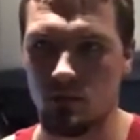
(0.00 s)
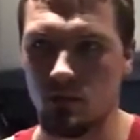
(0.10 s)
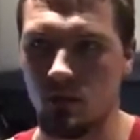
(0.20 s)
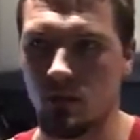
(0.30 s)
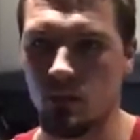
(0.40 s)

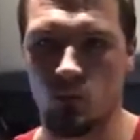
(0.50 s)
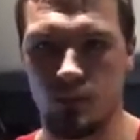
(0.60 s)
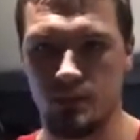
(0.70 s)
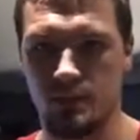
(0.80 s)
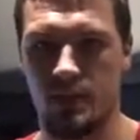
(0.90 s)
you know, in
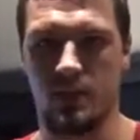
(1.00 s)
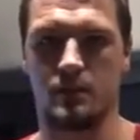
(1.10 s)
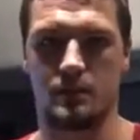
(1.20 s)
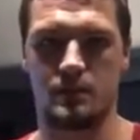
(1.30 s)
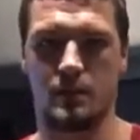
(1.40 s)
one state.
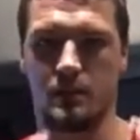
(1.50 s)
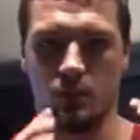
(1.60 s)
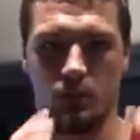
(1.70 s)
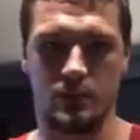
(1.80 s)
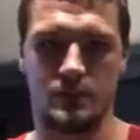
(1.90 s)
Let's say I'm
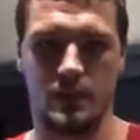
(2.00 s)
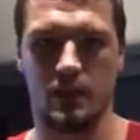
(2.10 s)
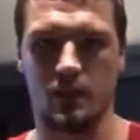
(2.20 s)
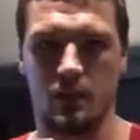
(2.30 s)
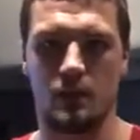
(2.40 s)
in one
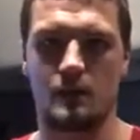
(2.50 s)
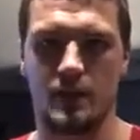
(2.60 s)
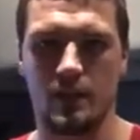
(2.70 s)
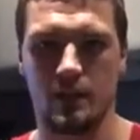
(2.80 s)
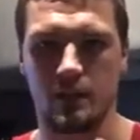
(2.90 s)
state all
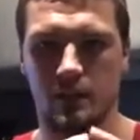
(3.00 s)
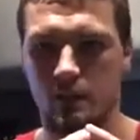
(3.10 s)
day,